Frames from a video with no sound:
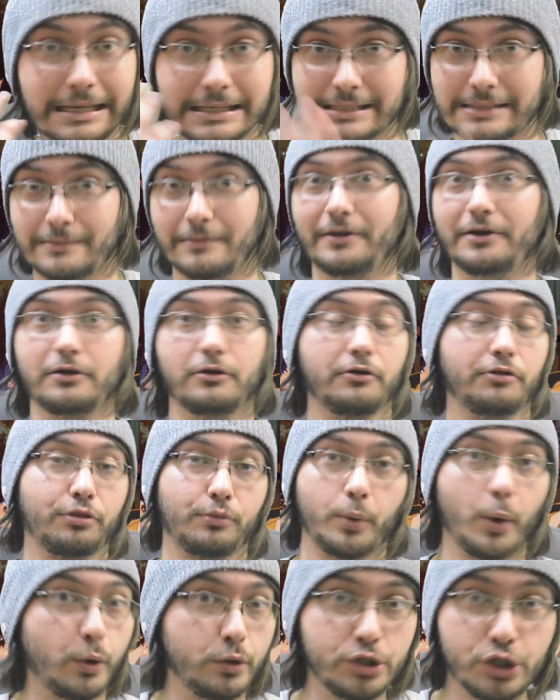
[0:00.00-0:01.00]
slit your
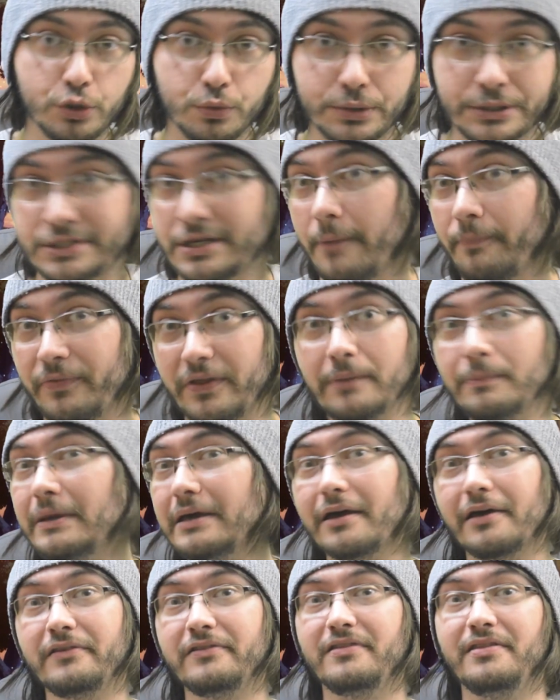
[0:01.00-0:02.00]
throat, do something,
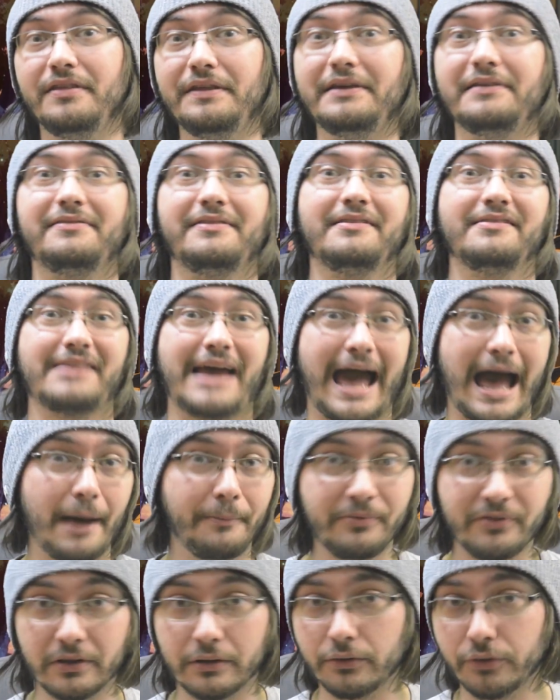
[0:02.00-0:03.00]
because this is
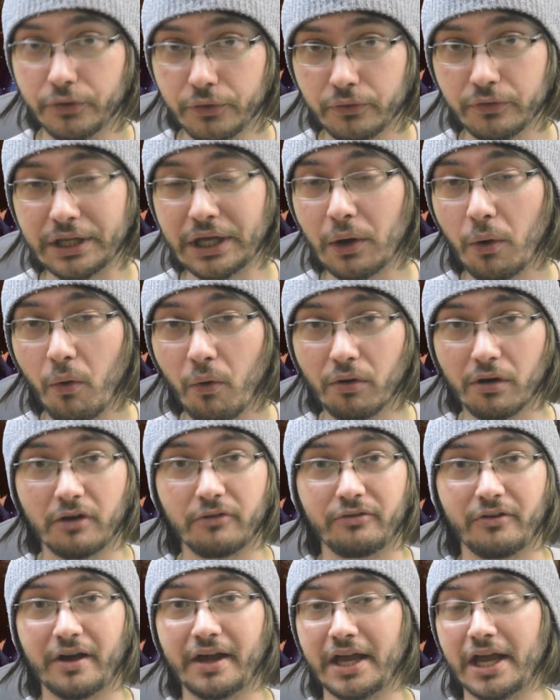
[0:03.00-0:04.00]
absolutely
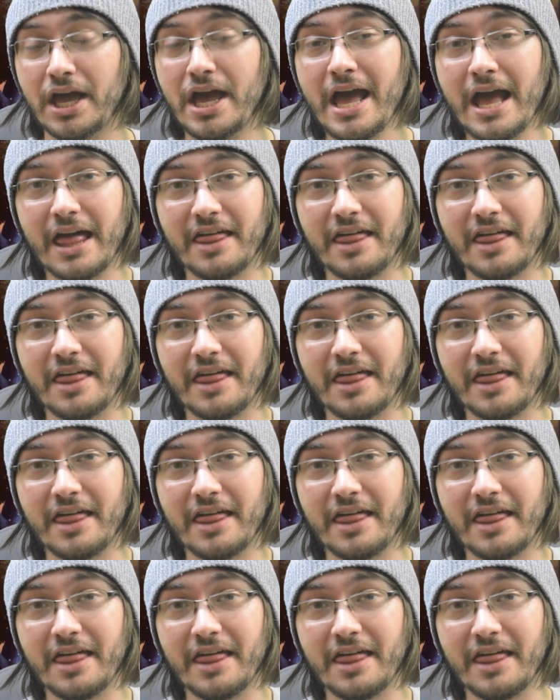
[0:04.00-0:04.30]
horrifying.